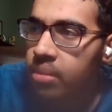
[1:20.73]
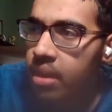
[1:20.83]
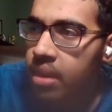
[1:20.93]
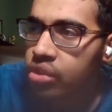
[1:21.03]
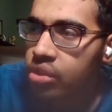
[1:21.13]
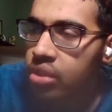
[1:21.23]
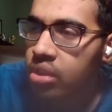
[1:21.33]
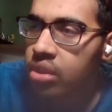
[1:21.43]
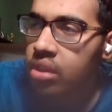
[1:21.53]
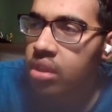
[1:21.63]
match.
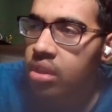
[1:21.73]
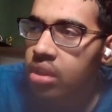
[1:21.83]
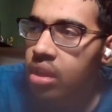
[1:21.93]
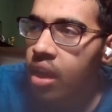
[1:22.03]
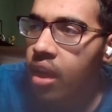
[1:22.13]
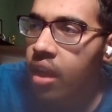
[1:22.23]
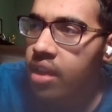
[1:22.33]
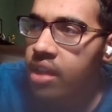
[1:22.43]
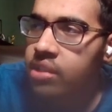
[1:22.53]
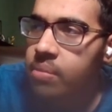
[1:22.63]

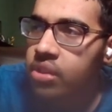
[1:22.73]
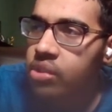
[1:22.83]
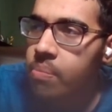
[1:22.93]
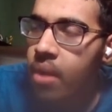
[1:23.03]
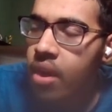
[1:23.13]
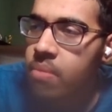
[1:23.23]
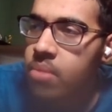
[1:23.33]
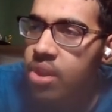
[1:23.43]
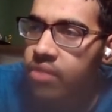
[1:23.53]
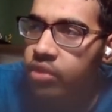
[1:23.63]
Next up, it is Bayern
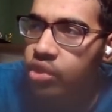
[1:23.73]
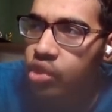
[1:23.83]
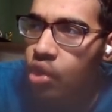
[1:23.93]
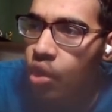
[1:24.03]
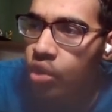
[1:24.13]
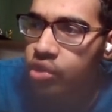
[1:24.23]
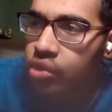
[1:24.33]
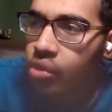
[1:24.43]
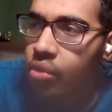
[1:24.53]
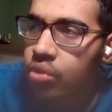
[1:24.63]
Munich versus
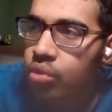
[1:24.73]
Arsenal.